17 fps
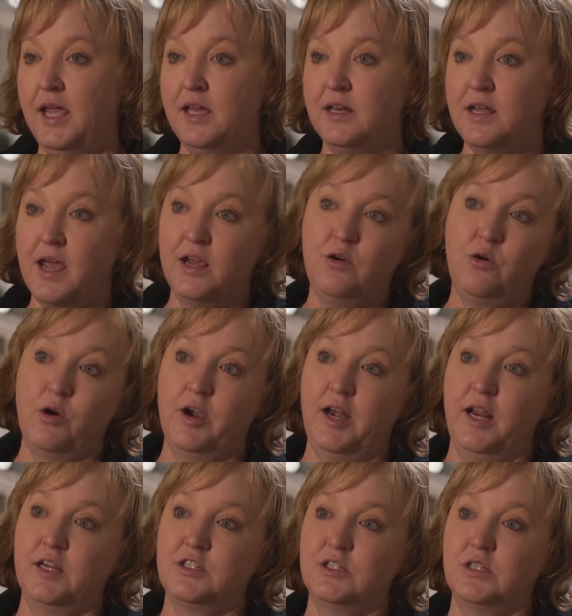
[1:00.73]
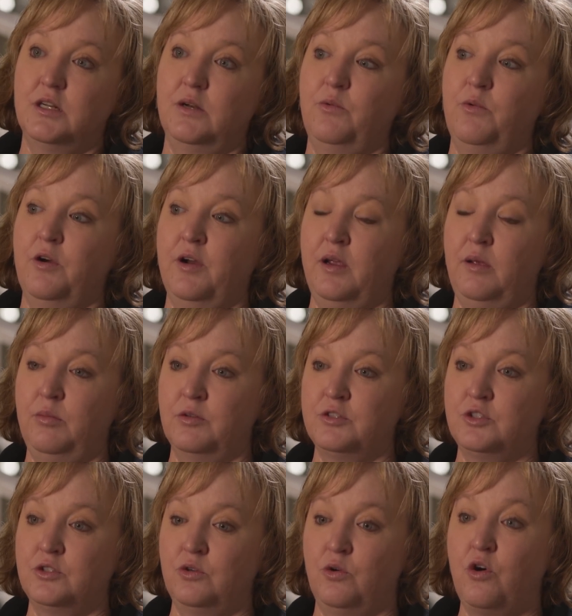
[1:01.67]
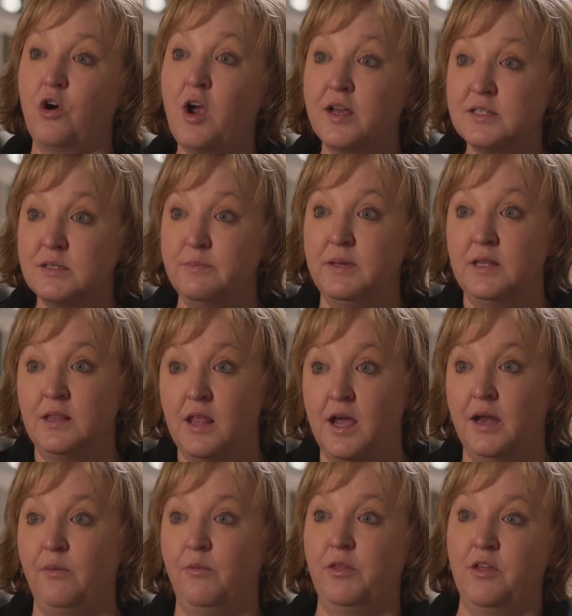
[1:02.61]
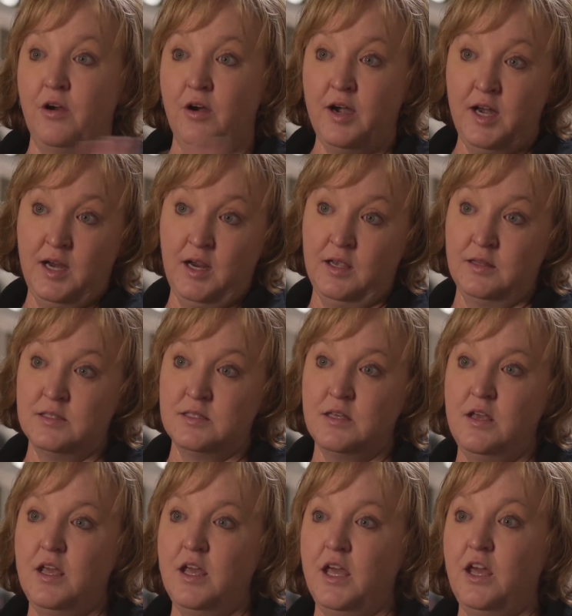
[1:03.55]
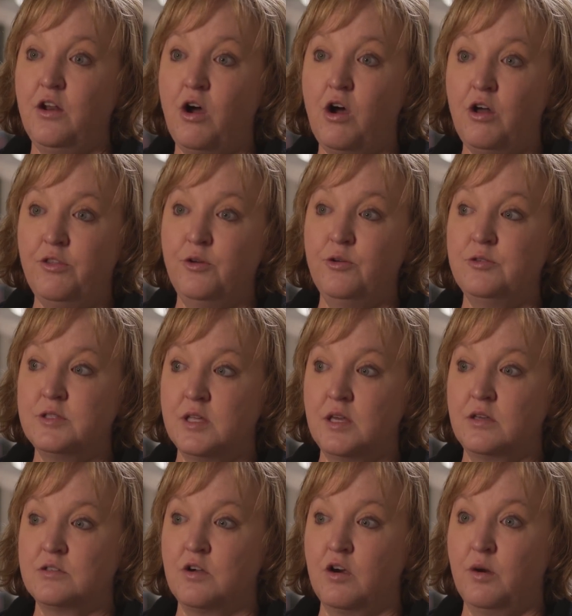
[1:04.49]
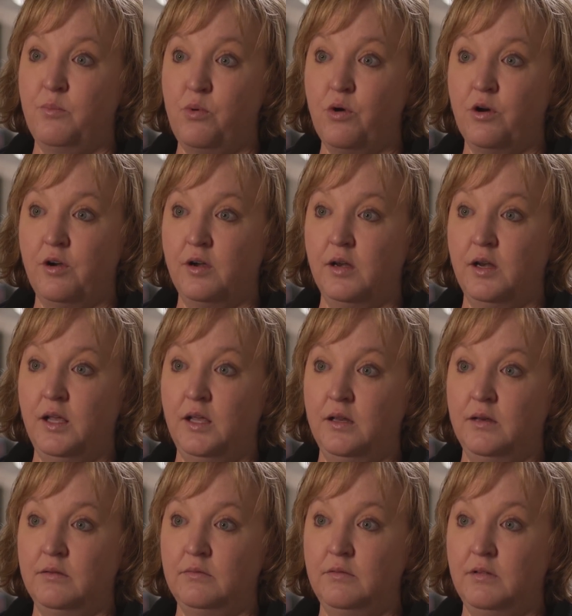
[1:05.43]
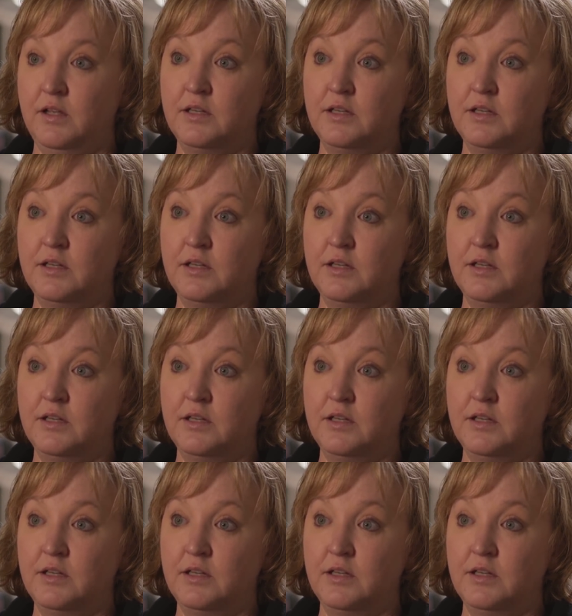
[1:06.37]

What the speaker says: hand-eye coordination. We're able to cross midline with our hands. And all those things are important in